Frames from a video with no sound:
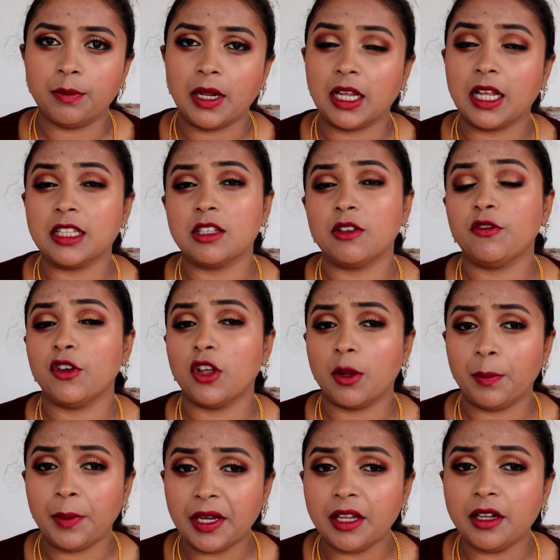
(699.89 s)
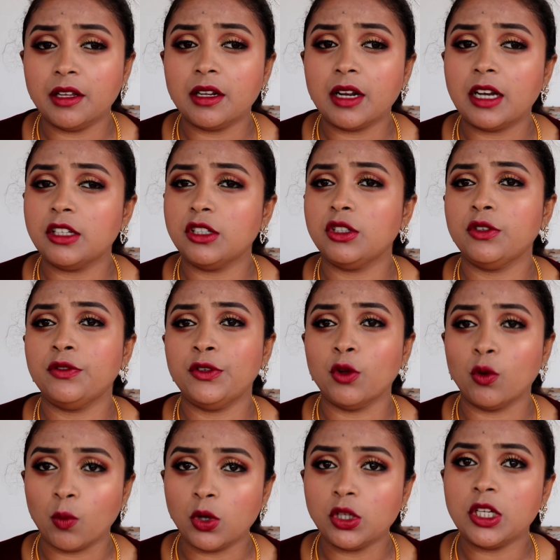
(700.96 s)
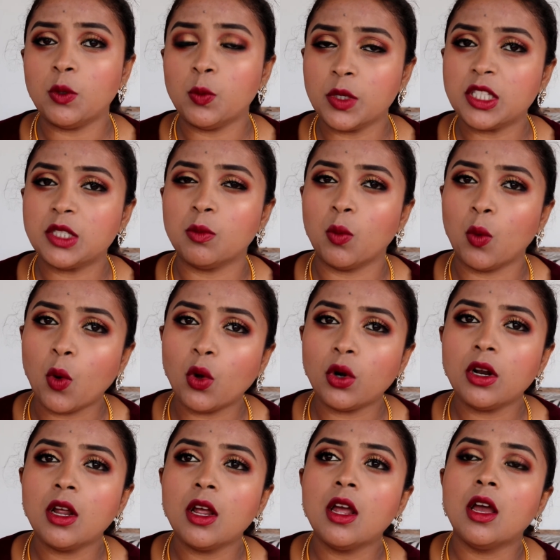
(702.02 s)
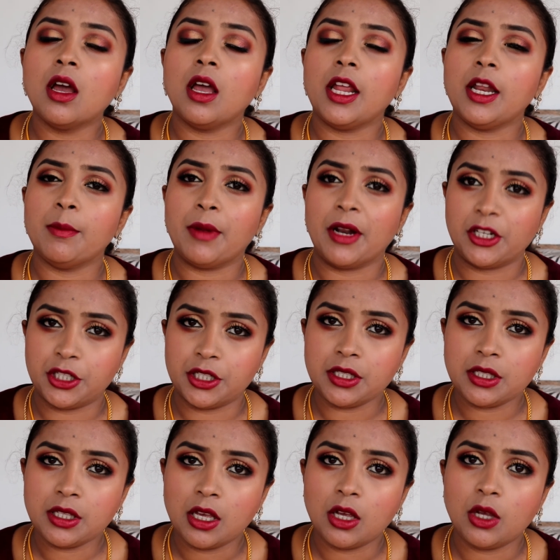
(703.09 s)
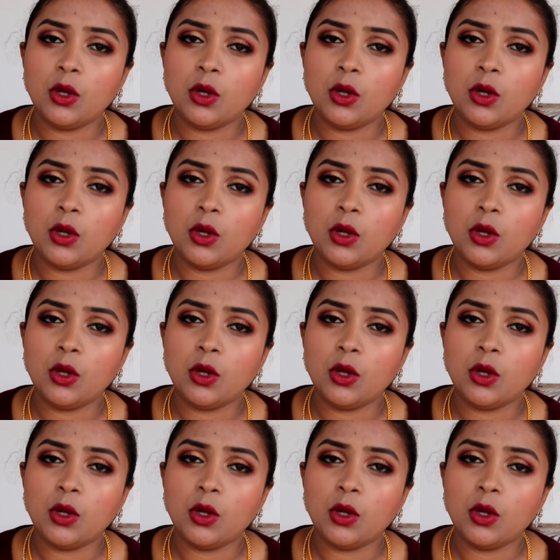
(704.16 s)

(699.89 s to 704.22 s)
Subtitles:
Like I said, if you're a beginner and if you don't want to invest more in brushes,